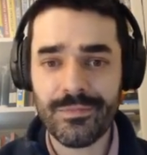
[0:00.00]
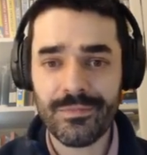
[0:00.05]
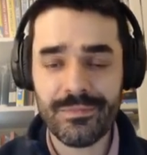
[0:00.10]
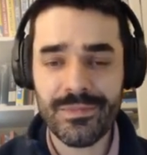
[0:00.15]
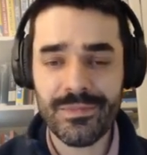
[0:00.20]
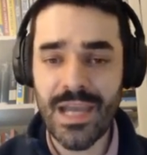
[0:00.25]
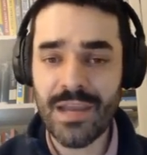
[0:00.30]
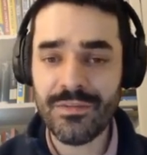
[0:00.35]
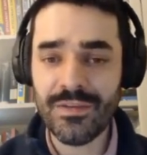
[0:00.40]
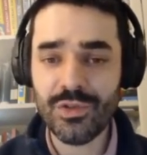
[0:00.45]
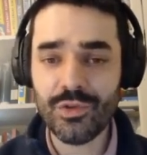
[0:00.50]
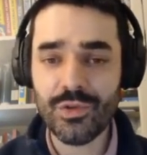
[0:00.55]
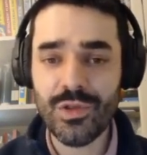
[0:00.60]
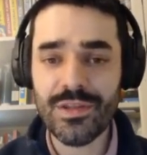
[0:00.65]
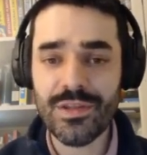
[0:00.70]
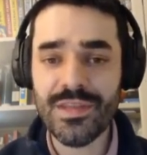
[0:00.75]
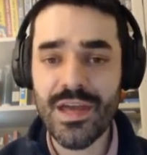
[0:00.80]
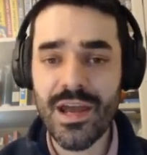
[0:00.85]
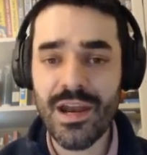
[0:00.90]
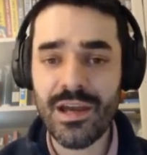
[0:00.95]
dive into
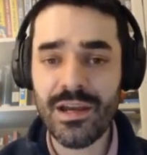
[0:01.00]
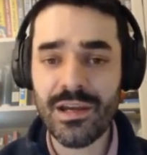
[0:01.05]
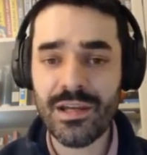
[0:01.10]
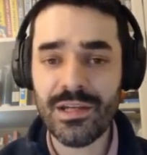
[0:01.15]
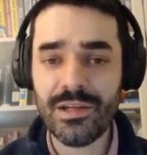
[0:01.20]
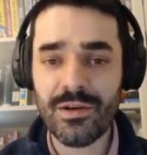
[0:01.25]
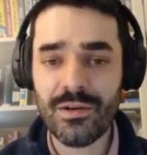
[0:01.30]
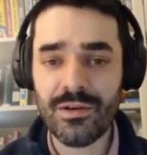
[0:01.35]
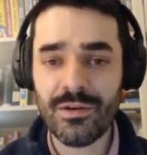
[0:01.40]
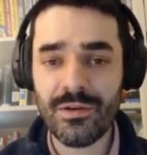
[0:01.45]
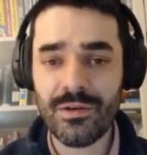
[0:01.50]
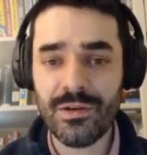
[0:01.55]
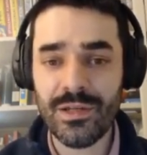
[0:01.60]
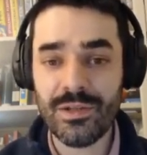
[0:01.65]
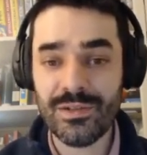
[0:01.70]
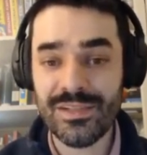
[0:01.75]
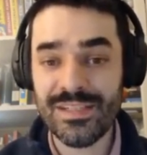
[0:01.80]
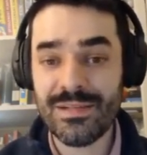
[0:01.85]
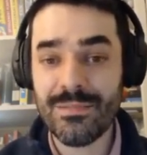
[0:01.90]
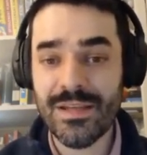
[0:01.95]
the data in
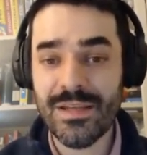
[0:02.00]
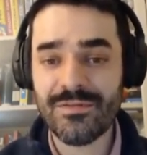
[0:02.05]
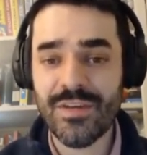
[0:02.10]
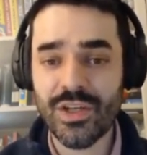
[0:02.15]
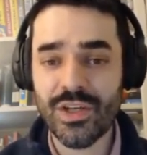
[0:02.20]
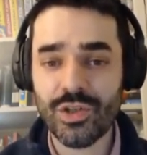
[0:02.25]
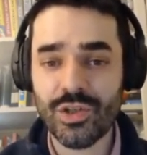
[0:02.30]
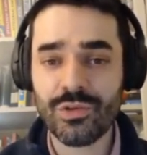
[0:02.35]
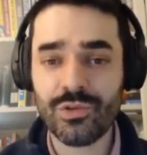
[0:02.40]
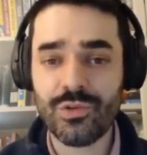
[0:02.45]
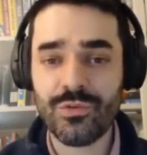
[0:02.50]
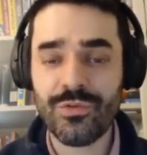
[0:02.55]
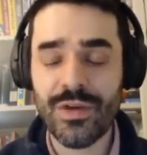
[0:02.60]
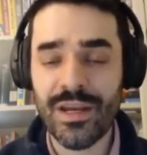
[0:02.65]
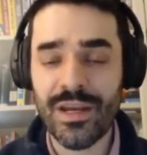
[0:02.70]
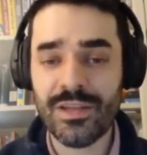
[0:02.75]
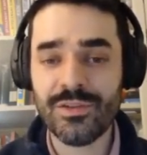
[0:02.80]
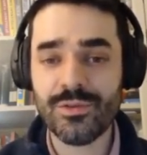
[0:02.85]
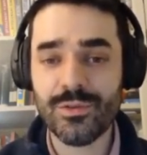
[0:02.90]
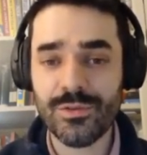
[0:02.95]
a seamless fashion to
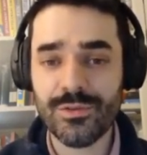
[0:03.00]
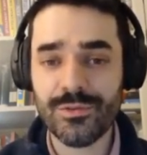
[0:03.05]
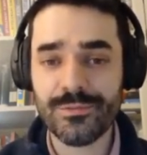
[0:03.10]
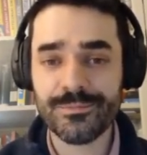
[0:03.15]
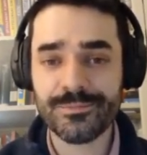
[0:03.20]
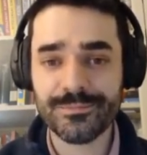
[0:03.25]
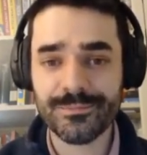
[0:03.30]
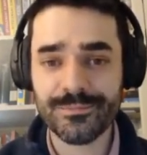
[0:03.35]
find answers.